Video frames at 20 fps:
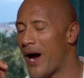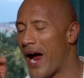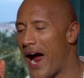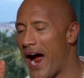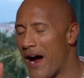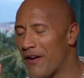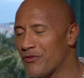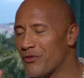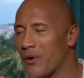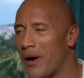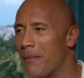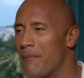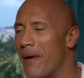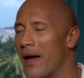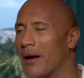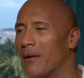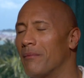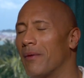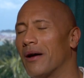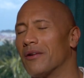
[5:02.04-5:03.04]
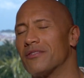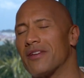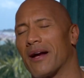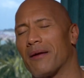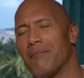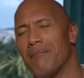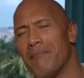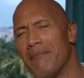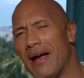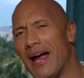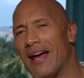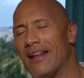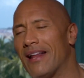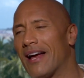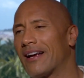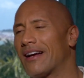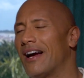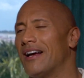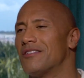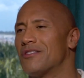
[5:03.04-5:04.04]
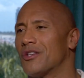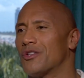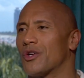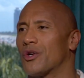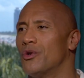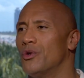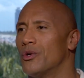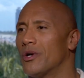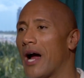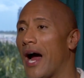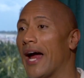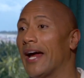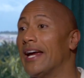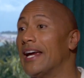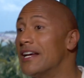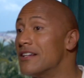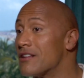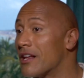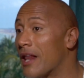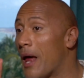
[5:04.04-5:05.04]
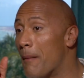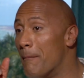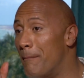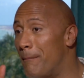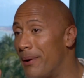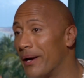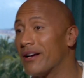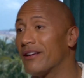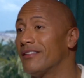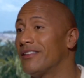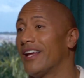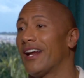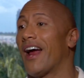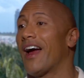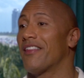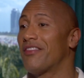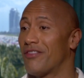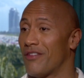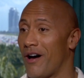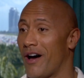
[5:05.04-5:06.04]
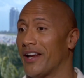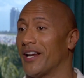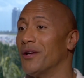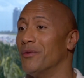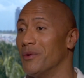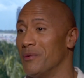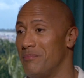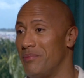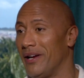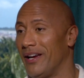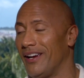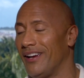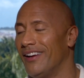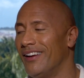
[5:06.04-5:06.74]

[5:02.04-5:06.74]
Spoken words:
after I met him, I was like, man, that guy's such a cool guy. He's a lot bigger than I thought he would be.